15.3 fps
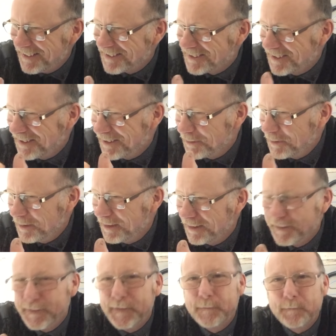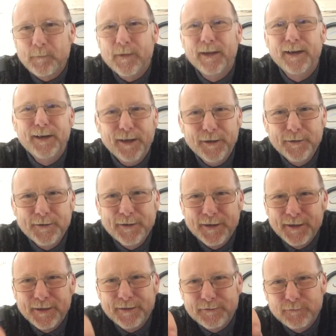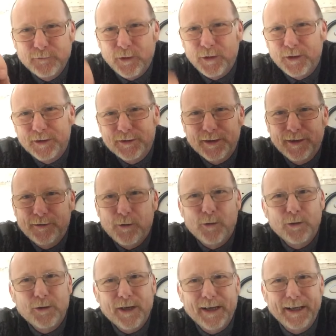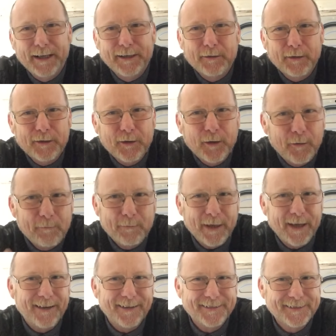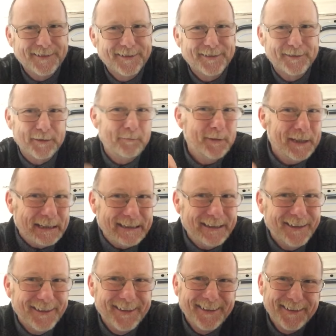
So yeah, low volatile organic compounds to me